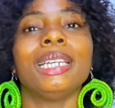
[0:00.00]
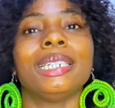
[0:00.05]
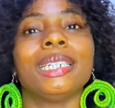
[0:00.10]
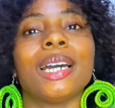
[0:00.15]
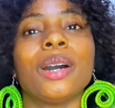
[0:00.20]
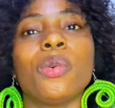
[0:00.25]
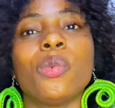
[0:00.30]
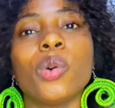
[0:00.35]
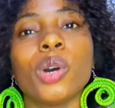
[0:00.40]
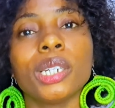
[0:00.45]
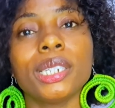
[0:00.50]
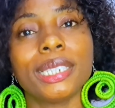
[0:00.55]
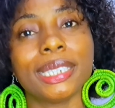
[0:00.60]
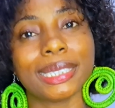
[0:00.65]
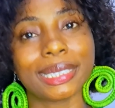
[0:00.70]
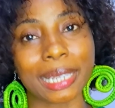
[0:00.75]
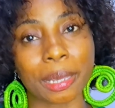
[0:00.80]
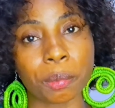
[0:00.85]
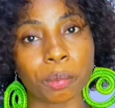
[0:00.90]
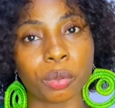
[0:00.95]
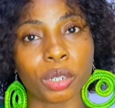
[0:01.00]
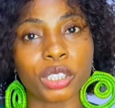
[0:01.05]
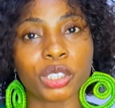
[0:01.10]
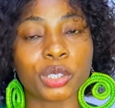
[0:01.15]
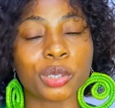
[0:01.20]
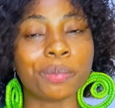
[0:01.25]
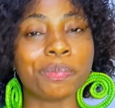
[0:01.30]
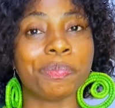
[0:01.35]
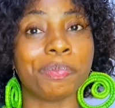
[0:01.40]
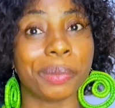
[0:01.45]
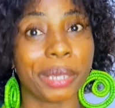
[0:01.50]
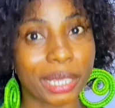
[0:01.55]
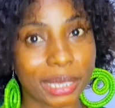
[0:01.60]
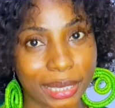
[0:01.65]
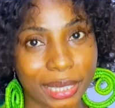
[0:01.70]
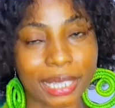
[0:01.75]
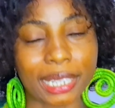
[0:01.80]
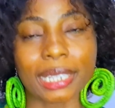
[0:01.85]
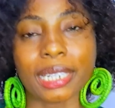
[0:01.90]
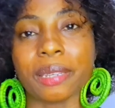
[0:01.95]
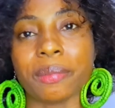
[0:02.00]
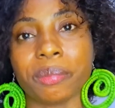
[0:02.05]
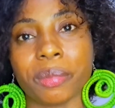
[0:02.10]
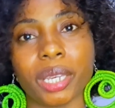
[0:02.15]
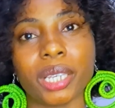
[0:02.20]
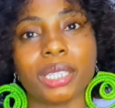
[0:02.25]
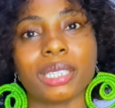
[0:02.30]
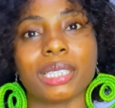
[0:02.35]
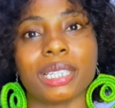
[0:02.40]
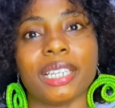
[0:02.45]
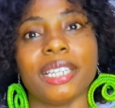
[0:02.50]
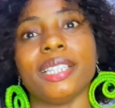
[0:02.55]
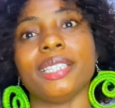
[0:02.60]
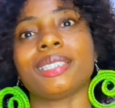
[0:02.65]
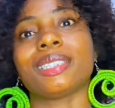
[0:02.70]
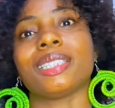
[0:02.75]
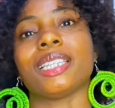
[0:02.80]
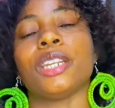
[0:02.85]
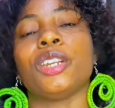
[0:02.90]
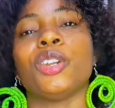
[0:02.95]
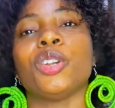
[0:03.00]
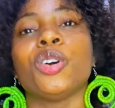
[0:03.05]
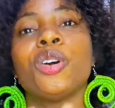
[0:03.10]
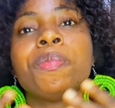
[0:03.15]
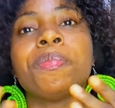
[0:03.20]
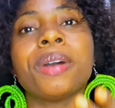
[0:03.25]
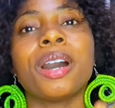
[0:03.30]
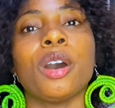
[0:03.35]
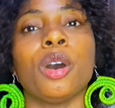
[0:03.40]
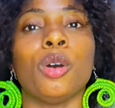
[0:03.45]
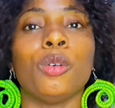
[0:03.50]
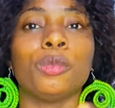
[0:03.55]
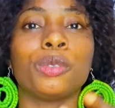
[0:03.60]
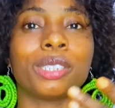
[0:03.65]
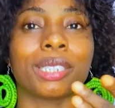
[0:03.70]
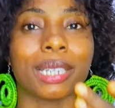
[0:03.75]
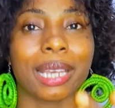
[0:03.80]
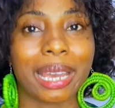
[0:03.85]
Now, what this impression basically means is the number of